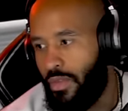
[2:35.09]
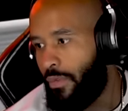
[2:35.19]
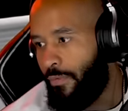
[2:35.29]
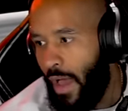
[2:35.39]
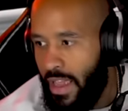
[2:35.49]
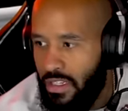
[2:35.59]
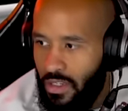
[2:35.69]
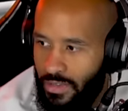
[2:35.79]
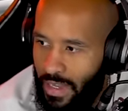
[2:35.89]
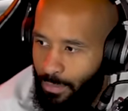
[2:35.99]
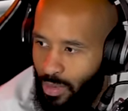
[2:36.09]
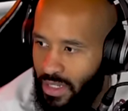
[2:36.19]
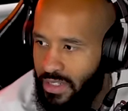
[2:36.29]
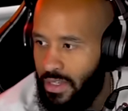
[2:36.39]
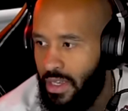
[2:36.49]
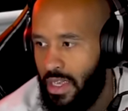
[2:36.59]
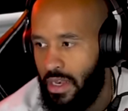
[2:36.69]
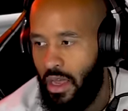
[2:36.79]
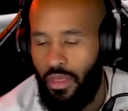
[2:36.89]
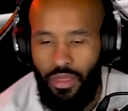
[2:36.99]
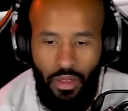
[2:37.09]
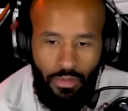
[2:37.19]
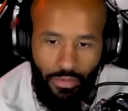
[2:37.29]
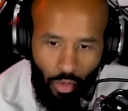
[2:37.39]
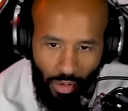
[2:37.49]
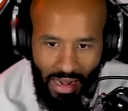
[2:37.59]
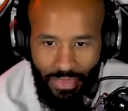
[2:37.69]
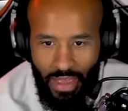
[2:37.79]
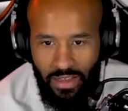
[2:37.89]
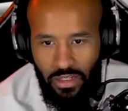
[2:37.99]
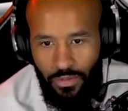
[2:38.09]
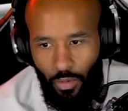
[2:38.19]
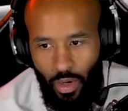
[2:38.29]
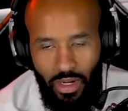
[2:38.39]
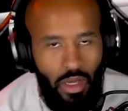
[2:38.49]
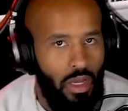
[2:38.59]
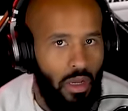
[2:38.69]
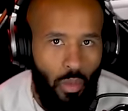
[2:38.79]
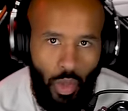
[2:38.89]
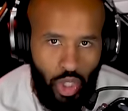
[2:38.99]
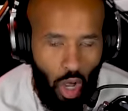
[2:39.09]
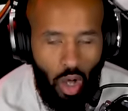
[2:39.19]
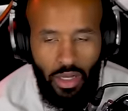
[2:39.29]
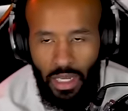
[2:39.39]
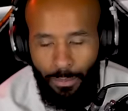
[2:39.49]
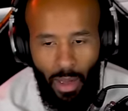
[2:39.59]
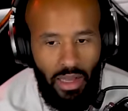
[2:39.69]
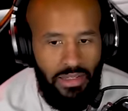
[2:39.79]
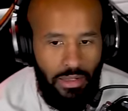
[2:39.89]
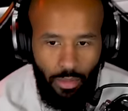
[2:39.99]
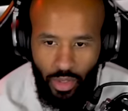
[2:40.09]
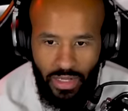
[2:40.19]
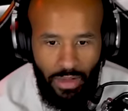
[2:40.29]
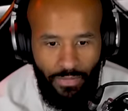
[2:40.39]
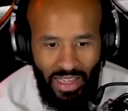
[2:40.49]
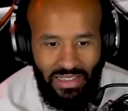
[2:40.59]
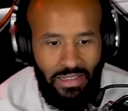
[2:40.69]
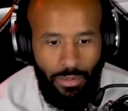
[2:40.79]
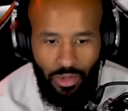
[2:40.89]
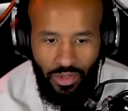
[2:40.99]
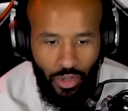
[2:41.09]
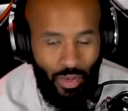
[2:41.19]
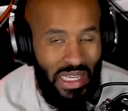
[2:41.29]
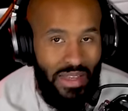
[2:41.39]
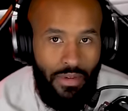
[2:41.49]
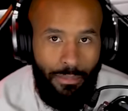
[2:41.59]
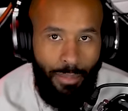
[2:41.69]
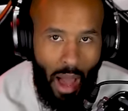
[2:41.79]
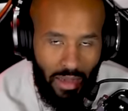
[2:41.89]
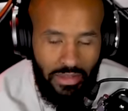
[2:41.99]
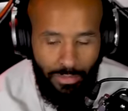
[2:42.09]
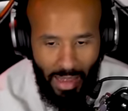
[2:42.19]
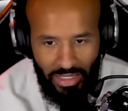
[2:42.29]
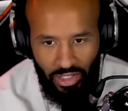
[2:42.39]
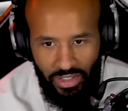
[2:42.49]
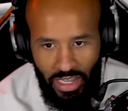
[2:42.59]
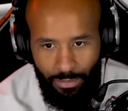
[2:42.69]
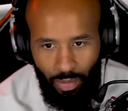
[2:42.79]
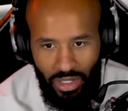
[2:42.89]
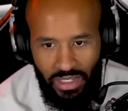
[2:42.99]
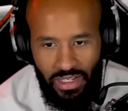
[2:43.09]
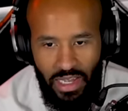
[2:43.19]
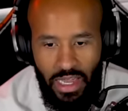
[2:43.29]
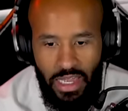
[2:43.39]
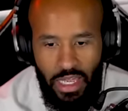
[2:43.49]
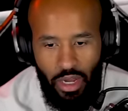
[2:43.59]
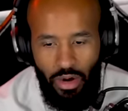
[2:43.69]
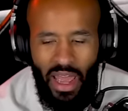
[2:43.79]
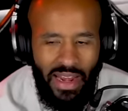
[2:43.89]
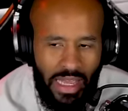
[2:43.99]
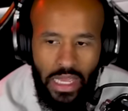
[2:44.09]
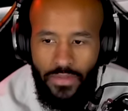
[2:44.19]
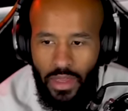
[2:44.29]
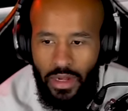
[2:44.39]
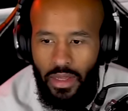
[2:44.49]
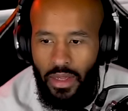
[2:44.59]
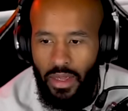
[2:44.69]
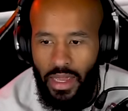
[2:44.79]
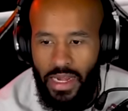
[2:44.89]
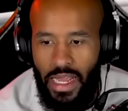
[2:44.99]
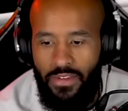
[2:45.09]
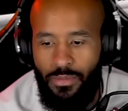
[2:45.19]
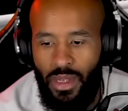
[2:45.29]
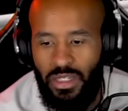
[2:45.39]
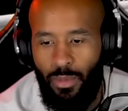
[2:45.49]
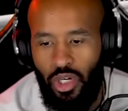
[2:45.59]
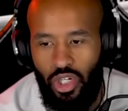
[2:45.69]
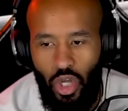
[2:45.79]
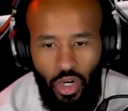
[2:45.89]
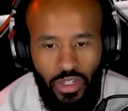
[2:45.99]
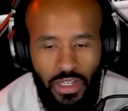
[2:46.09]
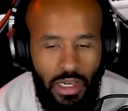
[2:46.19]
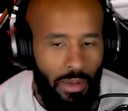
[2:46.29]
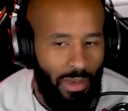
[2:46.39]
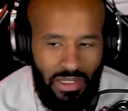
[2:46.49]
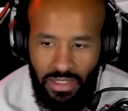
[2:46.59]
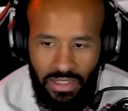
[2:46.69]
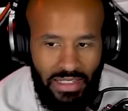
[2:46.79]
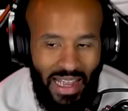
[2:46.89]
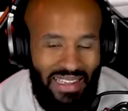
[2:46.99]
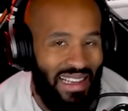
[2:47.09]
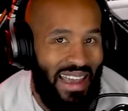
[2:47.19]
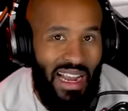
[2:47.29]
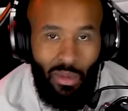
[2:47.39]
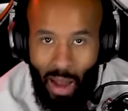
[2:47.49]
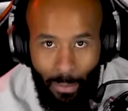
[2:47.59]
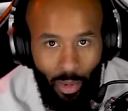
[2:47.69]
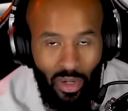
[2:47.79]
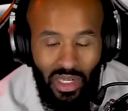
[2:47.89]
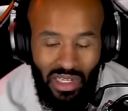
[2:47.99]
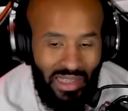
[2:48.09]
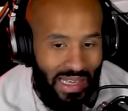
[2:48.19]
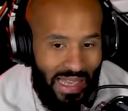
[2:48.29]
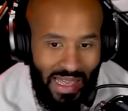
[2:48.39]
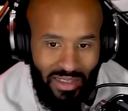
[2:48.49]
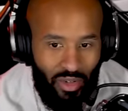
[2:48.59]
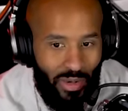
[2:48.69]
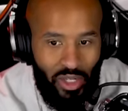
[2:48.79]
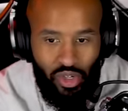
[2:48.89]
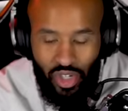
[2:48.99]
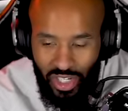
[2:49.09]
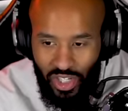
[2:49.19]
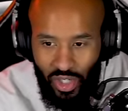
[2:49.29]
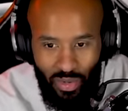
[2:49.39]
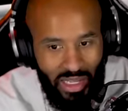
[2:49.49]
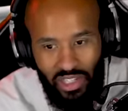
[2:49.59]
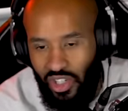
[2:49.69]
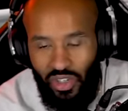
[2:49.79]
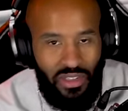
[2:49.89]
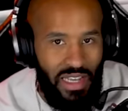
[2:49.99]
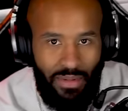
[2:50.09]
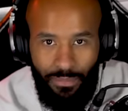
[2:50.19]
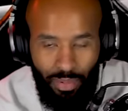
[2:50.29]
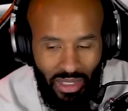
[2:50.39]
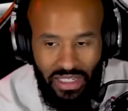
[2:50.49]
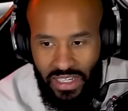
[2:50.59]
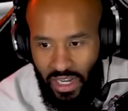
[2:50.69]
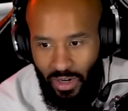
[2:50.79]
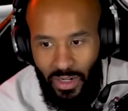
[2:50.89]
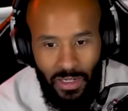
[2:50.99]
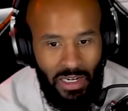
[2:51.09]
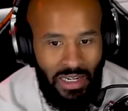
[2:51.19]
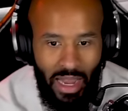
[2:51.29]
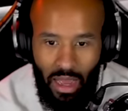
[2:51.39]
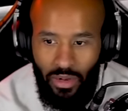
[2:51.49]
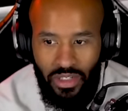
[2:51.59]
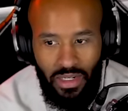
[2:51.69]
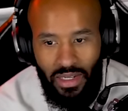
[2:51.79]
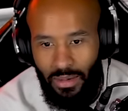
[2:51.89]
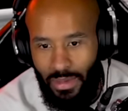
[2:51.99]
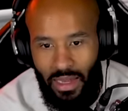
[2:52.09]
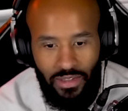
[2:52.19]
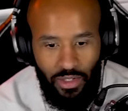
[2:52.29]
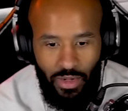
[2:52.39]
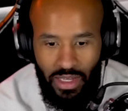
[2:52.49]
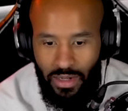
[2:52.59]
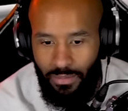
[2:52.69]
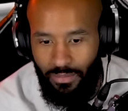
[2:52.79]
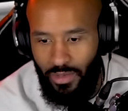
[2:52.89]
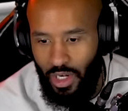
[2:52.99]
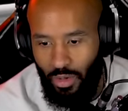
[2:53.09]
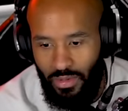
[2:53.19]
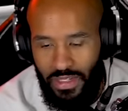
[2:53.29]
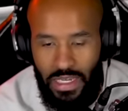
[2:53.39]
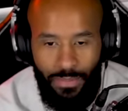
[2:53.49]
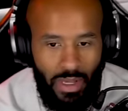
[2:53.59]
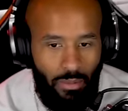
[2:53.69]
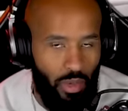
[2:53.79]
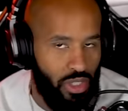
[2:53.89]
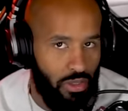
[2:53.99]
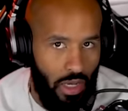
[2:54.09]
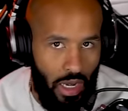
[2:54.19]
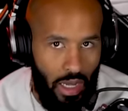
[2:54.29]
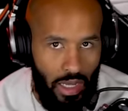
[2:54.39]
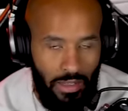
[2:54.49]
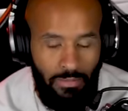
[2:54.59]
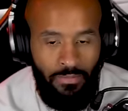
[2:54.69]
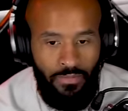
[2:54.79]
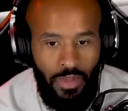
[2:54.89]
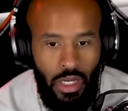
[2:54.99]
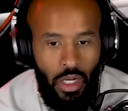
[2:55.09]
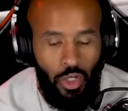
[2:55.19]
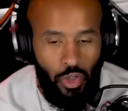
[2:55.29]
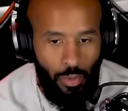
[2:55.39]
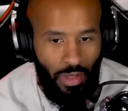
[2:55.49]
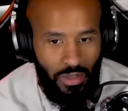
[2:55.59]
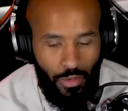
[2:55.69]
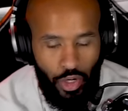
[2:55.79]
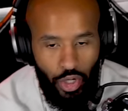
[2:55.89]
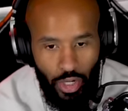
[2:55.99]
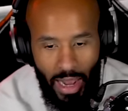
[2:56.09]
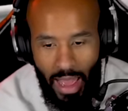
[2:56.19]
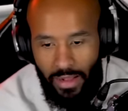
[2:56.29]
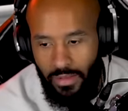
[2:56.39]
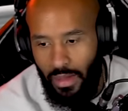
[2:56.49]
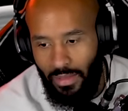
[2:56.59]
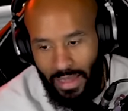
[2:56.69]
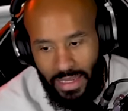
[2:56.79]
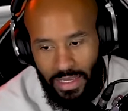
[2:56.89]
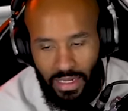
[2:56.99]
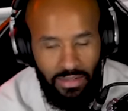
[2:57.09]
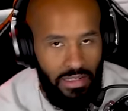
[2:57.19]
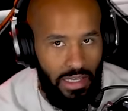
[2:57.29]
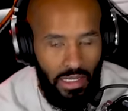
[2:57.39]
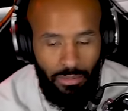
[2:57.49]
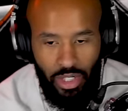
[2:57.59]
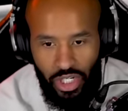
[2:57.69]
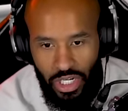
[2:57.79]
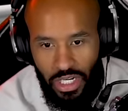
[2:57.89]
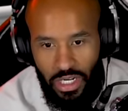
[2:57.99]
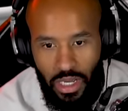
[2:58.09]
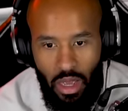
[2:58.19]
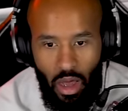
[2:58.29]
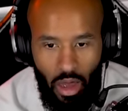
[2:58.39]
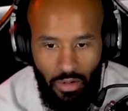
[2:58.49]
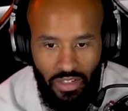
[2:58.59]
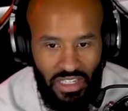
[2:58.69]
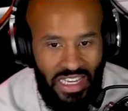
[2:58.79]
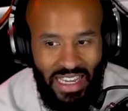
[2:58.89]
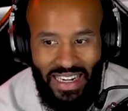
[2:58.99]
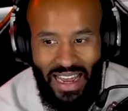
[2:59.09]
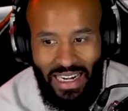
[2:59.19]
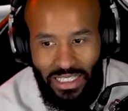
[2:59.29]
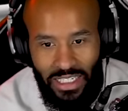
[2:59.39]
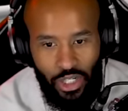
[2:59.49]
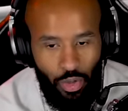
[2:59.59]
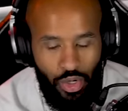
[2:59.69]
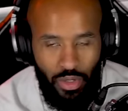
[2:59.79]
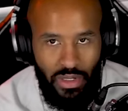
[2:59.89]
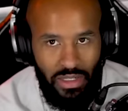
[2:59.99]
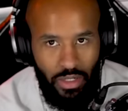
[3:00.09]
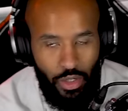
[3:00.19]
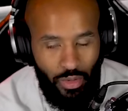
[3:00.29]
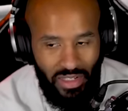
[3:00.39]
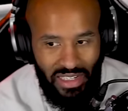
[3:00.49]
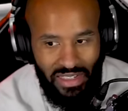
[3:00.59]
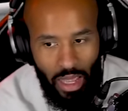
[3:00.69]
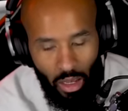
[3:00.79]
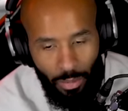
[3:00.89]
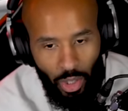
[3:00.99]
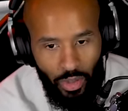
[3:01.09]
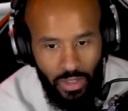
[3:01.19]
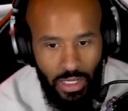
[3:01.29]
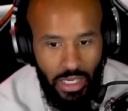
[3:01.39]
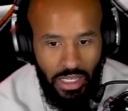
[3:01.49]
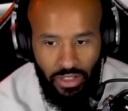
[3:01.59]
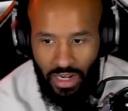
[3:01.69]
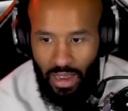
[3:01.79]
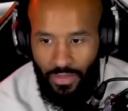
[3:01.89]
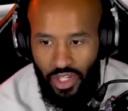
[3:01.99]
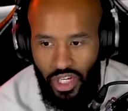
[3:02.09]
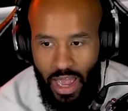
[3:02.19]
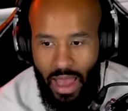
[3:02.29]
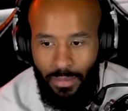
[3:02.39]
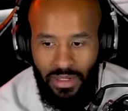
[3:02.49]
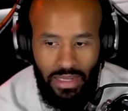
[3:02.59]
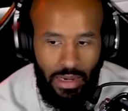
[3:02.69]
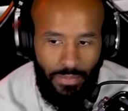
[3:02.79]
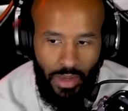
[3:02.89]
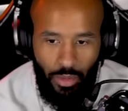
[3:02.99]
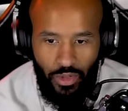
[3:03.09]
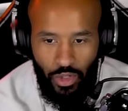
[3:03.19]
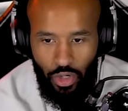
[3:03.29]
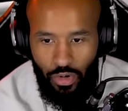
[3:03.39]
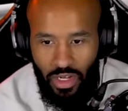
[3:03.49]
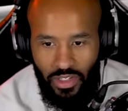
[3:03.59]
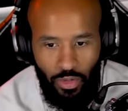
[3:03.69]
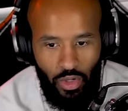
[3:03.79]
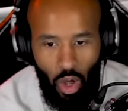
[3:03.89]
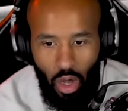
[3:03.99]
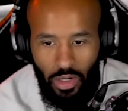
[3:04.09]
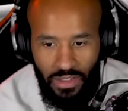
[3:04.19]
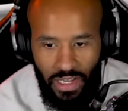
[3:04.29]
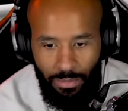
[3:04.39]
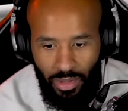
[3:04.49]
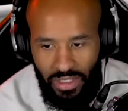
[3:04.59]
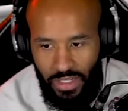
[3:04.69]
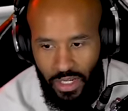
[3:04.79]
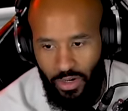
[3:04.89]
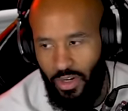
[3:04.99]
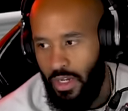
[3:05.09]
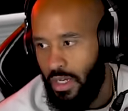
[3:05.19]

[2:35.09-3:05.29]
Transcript: The fight is gonna take place in the void, at the edge of the void, which all kickboxing and Muay Thai fights typically do. Even boxing matches take place here. And even mixed martial arts, but since these guys, they can't grapple, they can't do any jiu-jitsu, it's just gonna take place here. Now, it's gonna come down to him, you know, teeping, which Superlek is very good at. The leg kick, he's a kicking machine. Obviously, he cannot clinch or uses his elbows. He's gonna have the jab, the same thing with Takeru, so it's all gonna take place here.